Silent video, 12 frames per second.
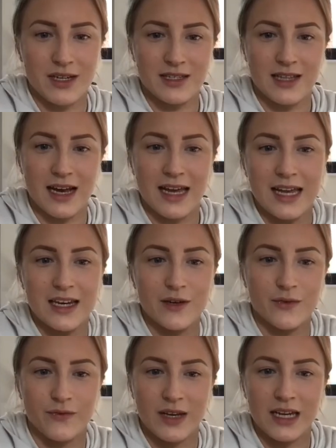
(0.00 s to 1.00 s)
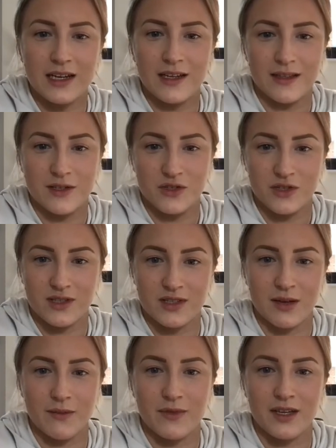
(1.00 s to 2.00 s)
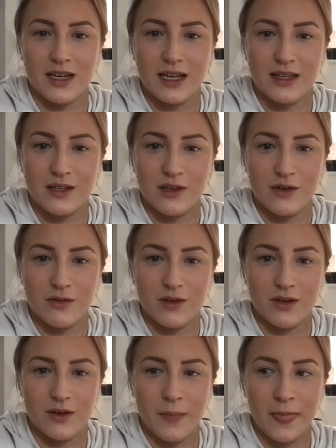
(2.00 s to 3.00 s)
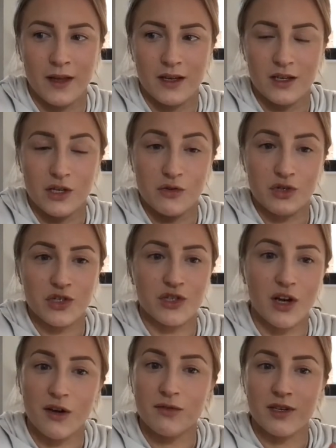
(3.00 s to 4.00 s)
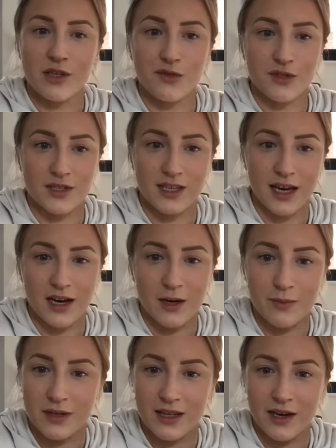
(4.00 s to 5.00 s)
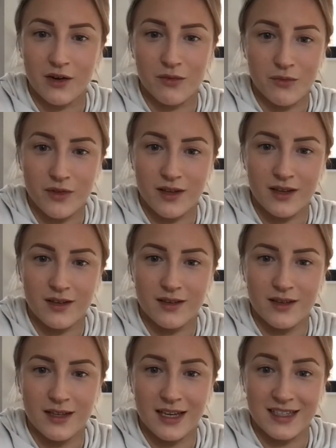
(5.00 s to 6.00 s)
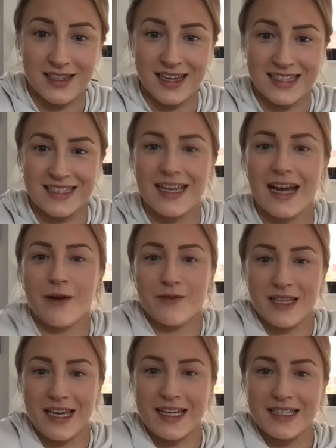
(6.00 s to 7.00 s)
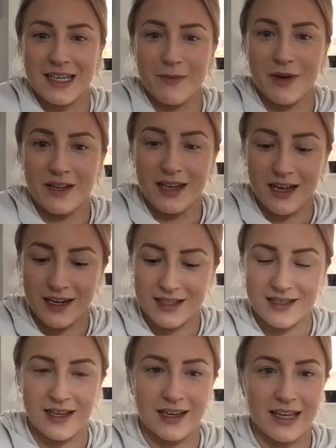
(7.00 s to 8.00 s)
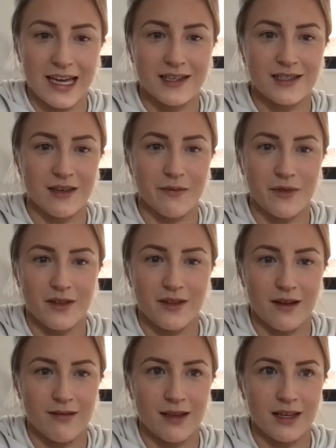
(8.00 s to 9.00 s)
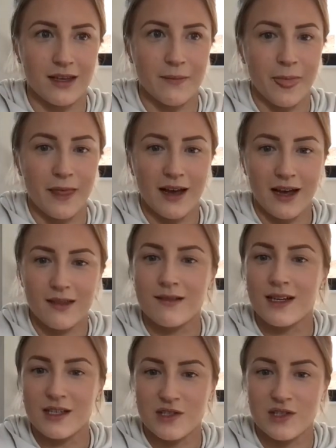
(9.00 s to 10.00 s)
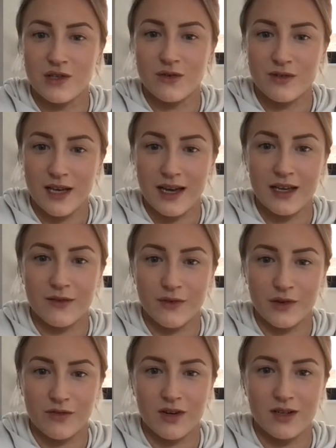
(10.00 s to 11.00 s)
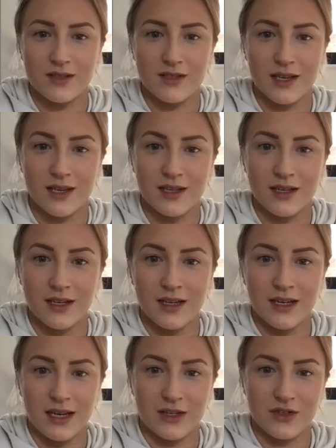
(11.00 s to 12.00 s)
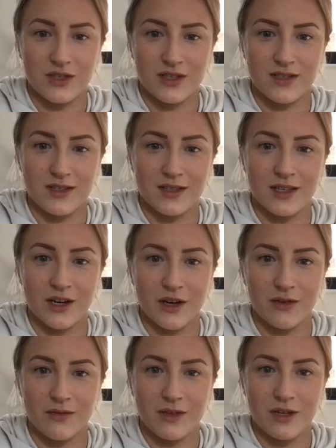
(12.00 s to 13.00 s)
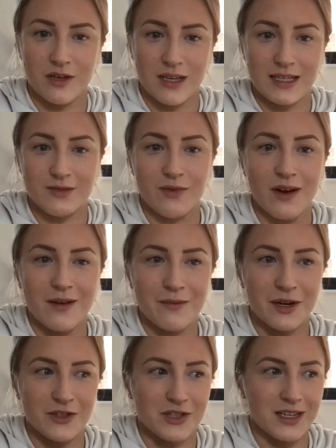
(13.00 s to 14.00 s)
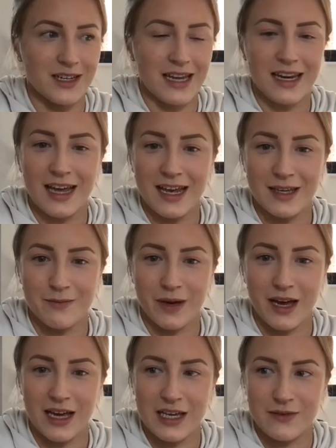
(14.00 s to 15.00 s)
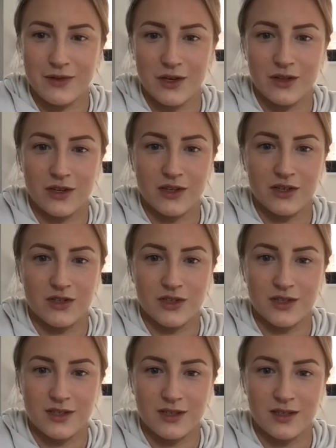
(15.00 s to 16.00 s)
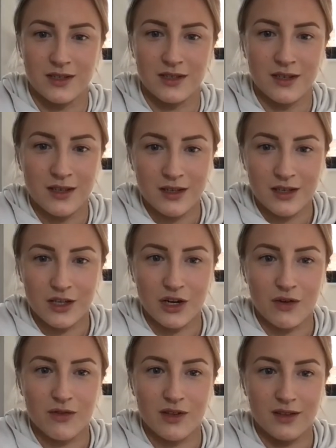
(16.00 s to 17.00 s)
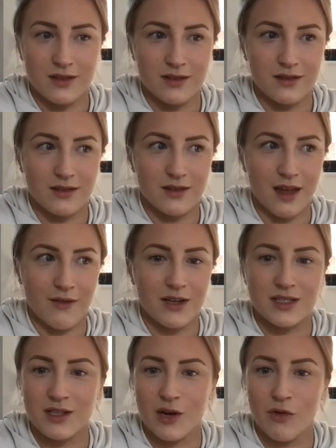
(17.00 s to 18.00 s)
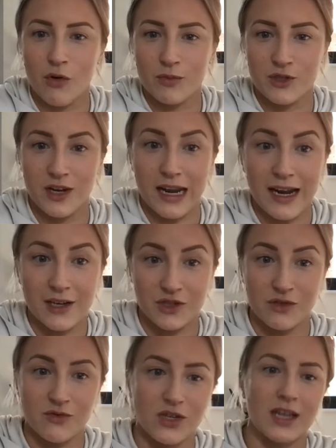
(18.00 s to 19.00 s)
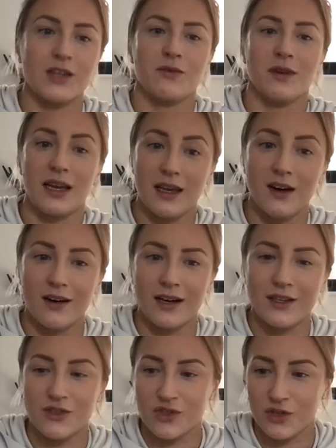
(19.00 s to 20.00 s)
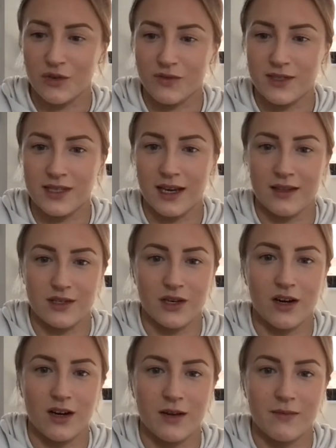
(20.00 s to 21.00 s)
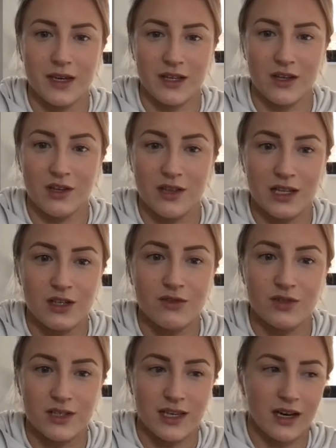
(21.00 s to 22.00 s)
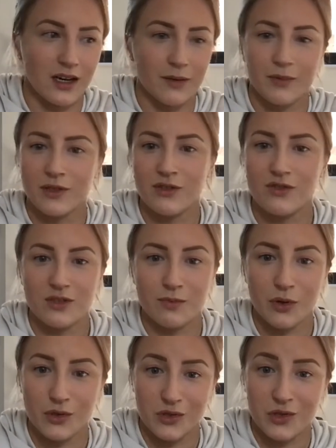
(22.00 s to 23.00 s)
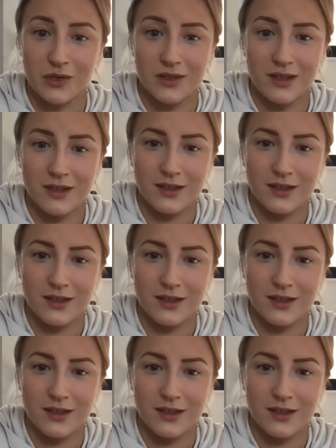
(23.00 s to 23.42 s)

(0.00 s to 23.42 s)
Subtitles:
it's that inner feeling. There's just something in you that you just know that you just get up and get on with it. It sounds easy, but it's something that I think athletes do take for granted. It's just, it's very much an innate behavior that you just, that there is no option unless you genuinely are injured, obviously at the time, then you just get up and you just push on.